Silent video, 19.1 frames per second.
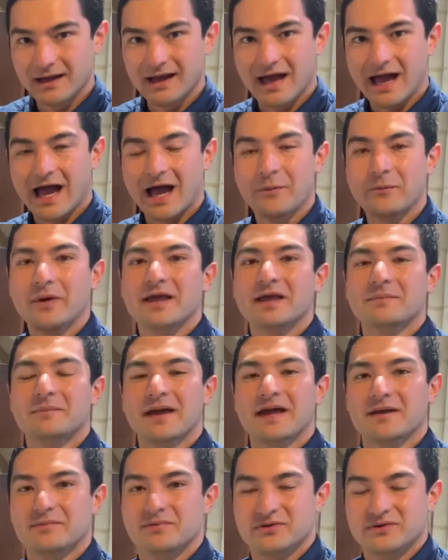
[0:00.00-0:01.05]
and we can
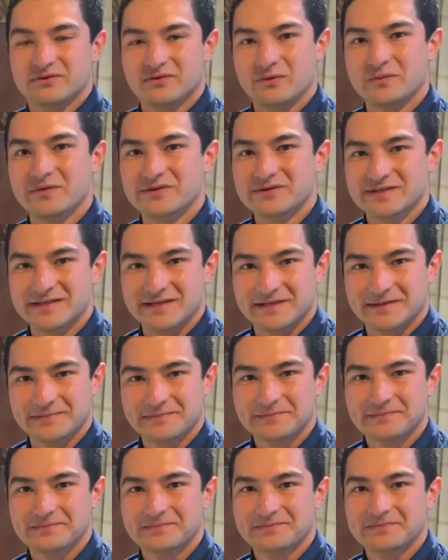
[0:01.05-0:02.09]
make beautiful music.
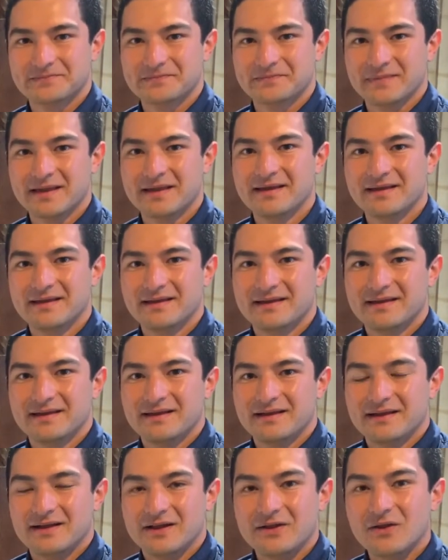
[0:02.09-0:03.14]

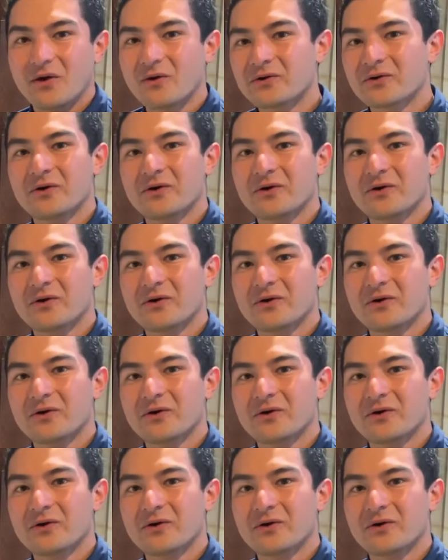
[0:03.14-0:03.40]
Long